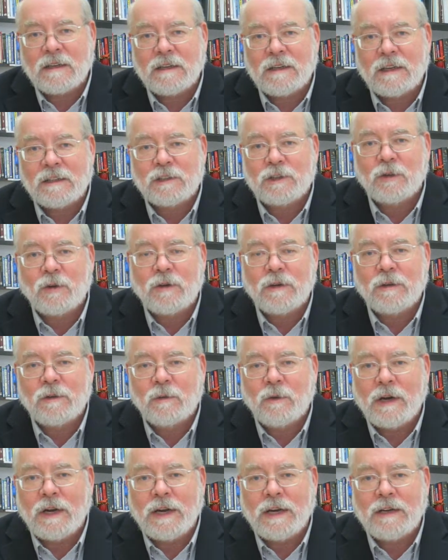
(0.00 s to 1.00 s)
a shorter
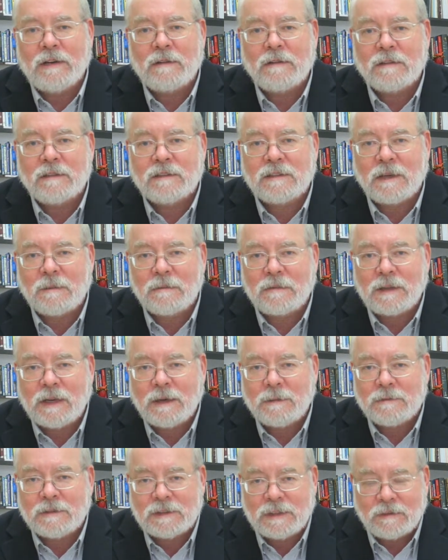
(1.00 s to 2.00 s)
way,
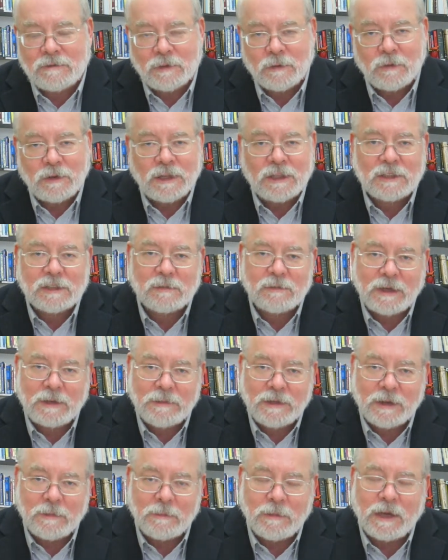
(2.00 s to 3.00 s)
sometimes several weeks,
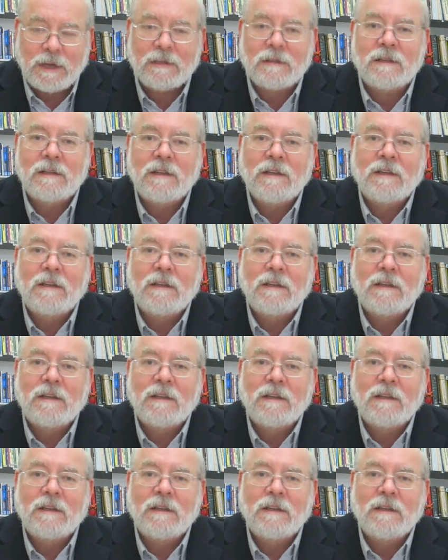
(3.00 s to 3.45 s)
maybe a month,